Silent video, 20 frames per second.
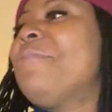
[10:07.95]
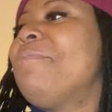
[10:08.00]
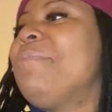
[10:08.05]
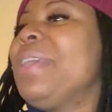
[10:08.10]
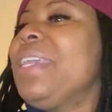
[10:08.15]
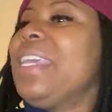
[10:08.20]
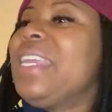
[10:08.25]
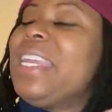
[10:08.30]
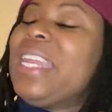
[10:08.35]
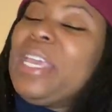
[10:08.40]

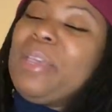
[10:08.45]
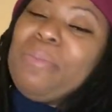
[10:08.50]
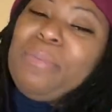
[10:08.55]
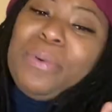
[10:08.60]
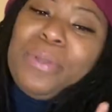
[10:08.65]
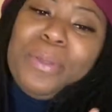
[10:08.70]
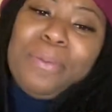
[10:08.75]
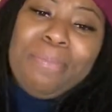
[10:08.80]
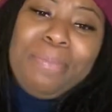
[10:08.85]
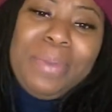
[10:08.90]
being
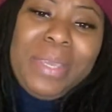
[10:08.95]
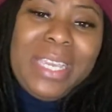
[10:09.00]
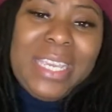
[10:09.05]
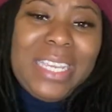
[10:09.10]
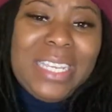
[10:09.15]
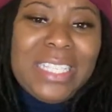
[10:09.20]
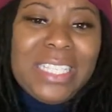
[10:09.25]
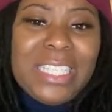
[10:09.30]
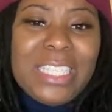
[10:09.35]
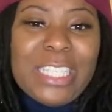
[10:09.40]
able to
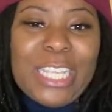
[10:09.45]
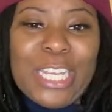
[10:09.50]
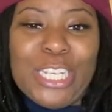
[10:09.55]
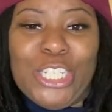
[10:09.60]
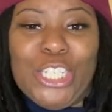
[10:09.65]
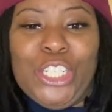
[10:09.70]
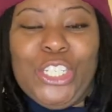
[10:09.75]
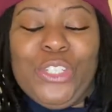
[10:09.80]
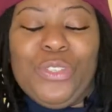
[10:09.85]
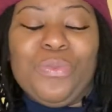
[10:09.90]
be
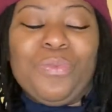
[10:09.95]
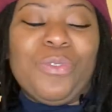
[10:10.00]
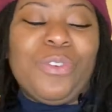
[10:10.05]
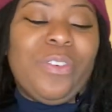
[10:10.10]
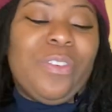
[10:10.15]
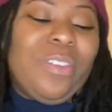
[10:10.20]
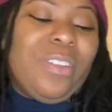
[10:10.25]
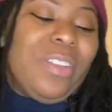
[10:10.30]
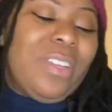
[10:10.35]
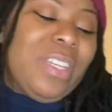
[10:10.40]

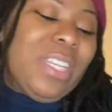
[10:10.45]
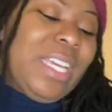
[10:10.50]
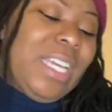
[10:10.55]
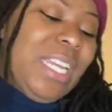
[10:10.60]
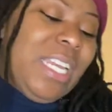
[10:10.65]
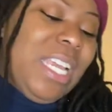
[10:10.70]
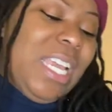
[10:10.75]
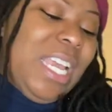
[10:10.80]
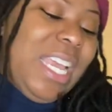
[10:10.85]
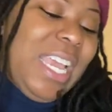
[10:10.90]
sensual
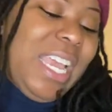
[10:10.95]
and